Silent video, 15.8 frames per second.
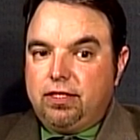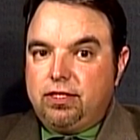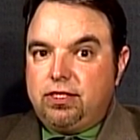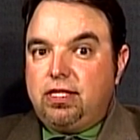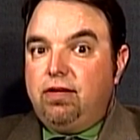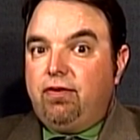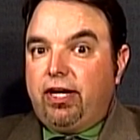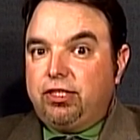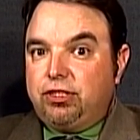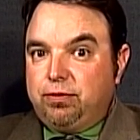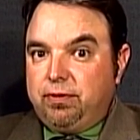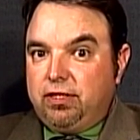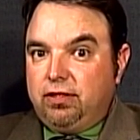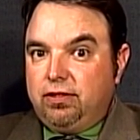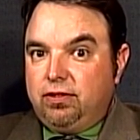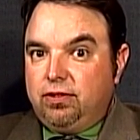Steve
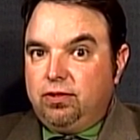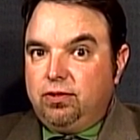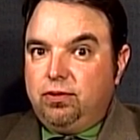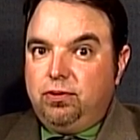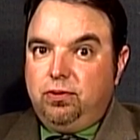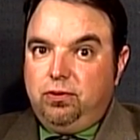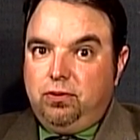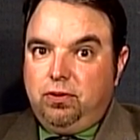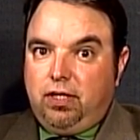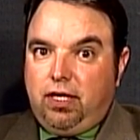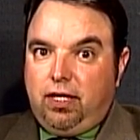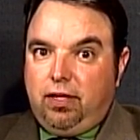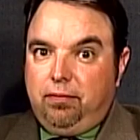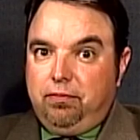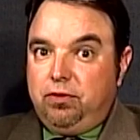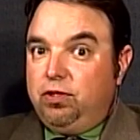Yzerman, who
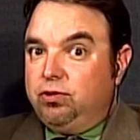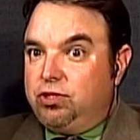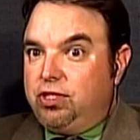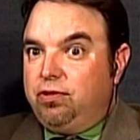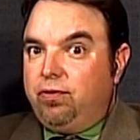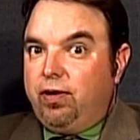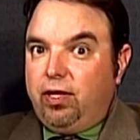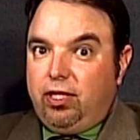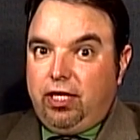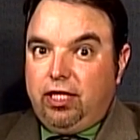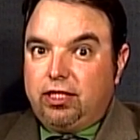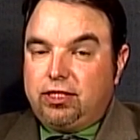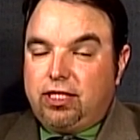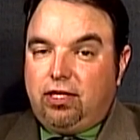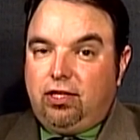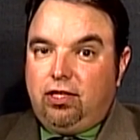you'll see around the
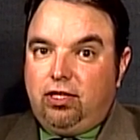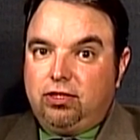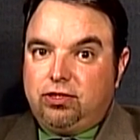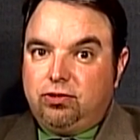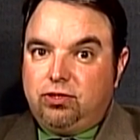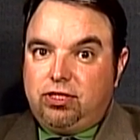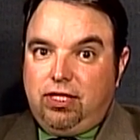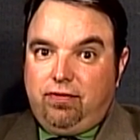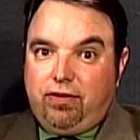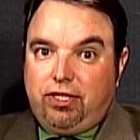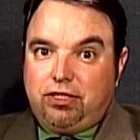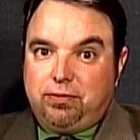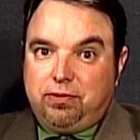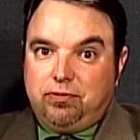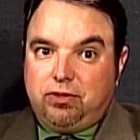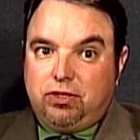XL also. Steve
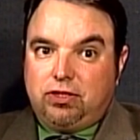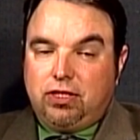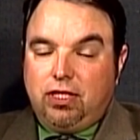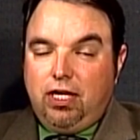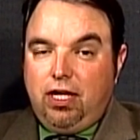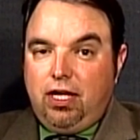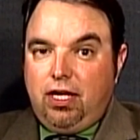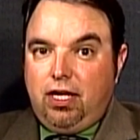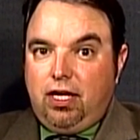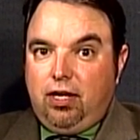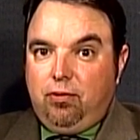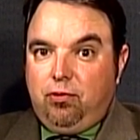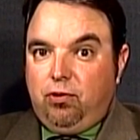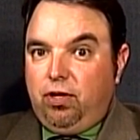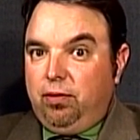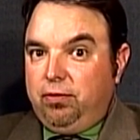Yzerman was
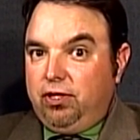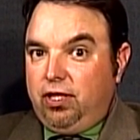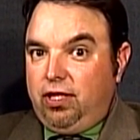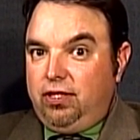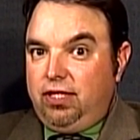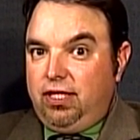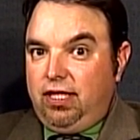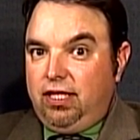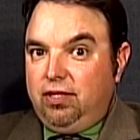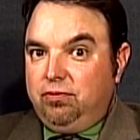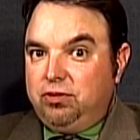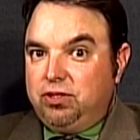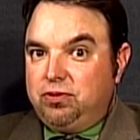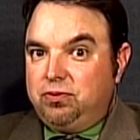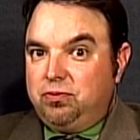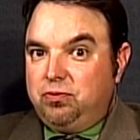wore number 19 and
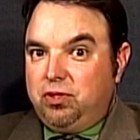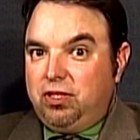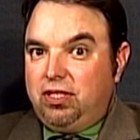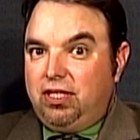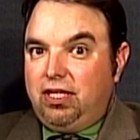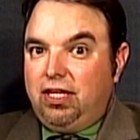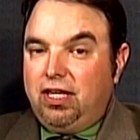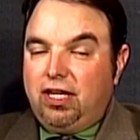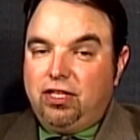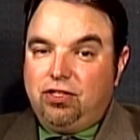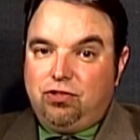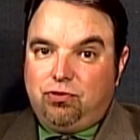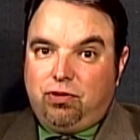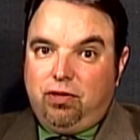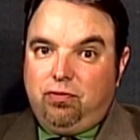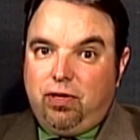was with the
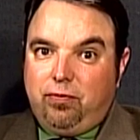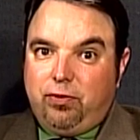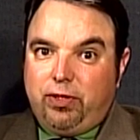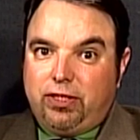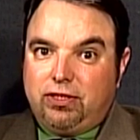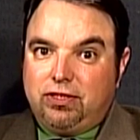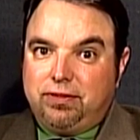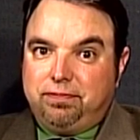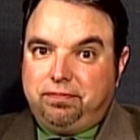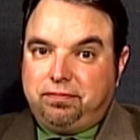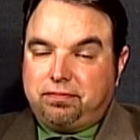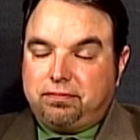Detroit Red Wings.